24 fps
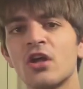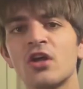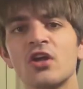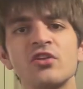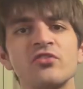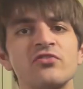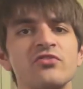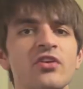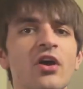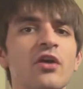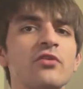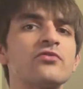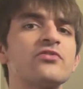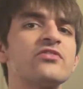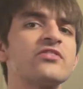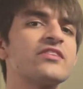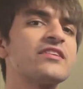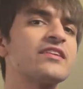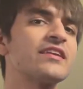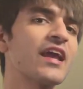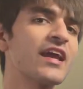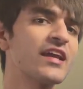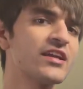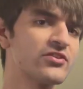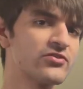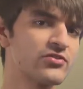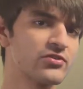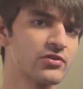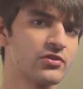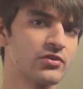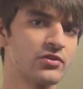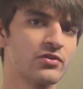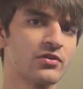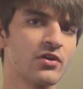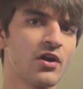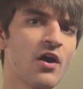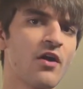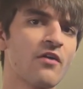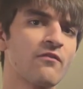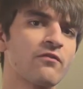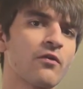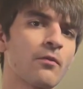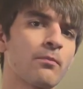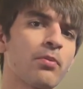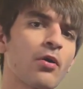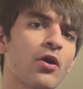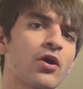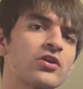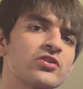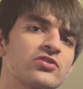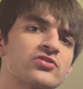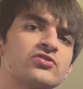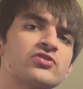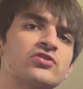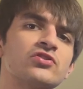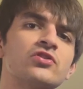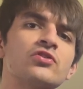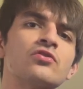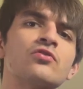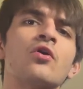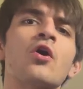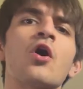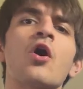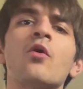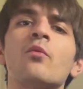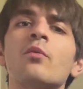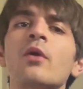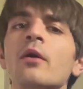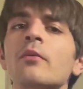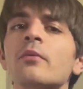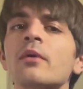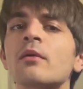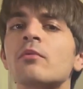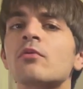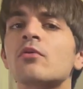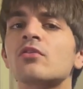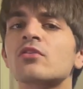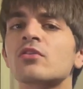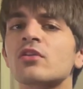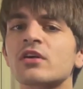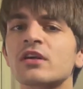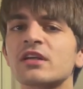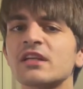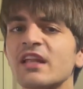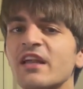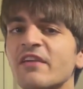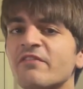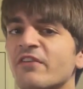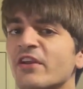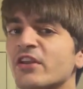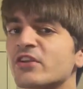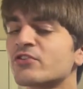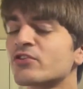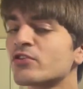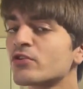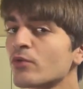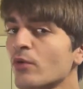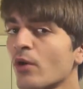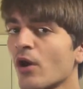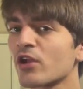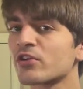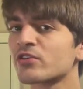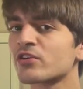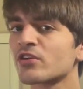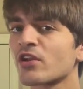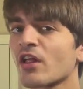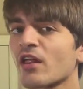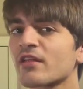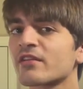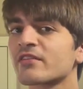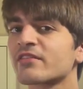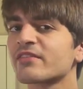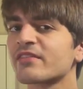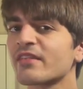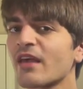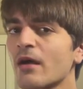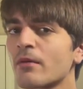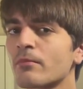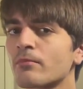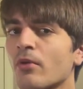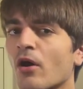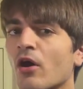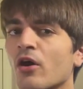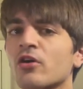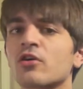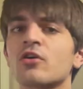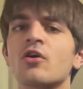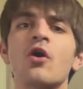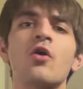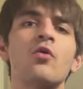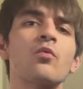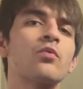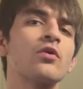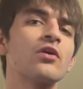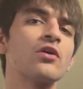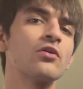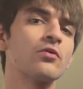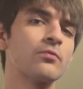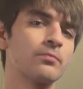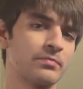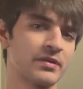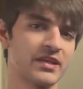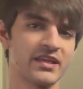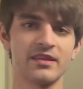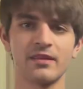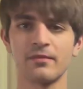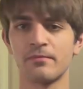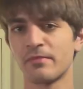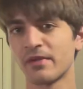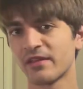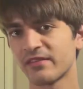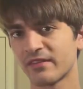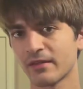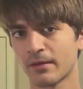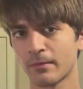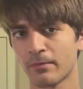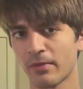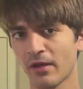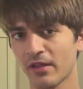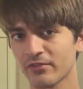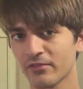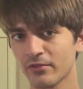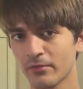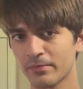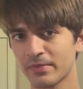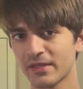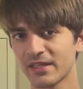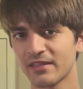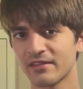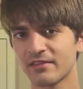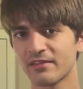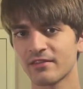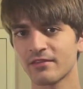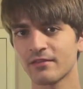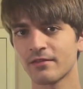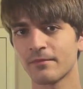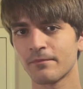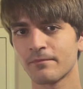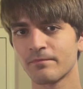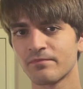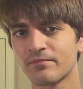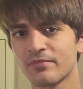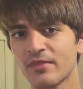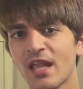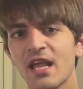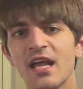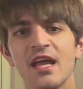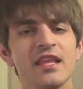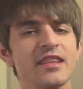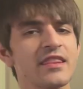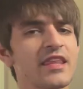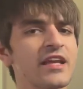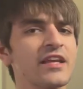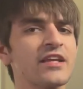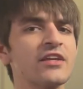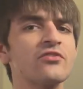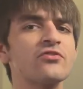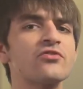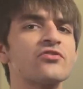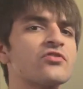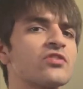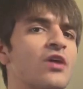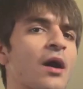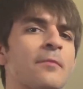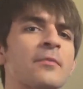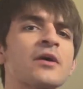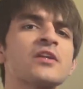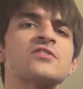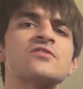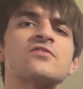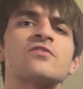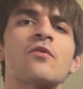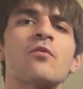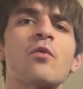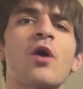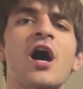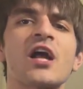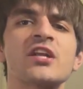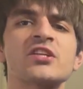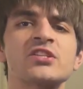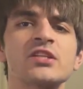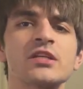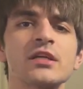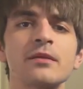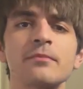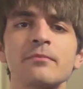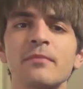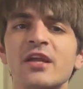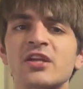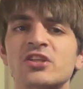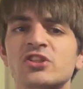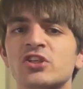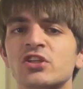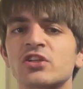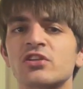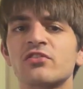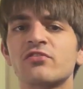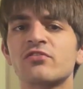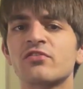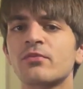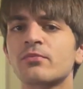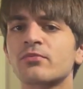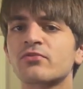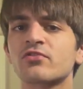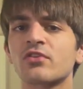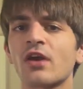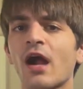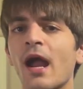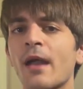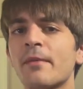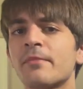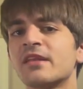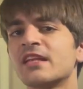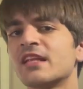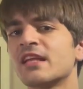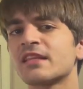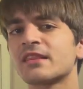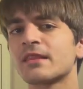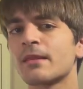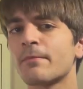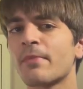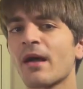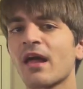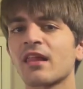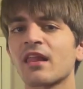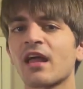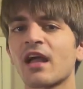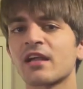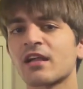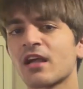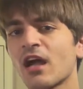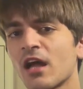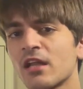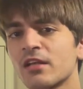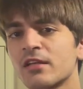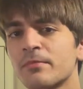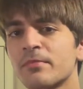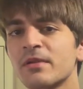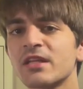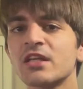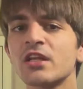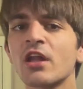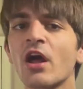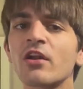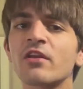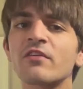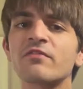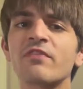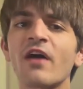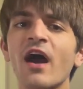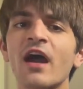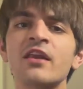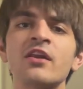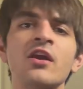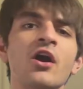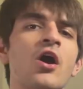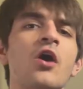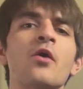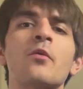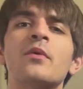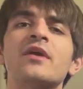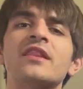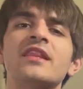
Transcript: So stay tuned for part 2, where we will learn if a $200 soundbar will be the missing puzzle piece. Thank you so much for watching. Make sure you subscribe and hit the bell icon to be notified when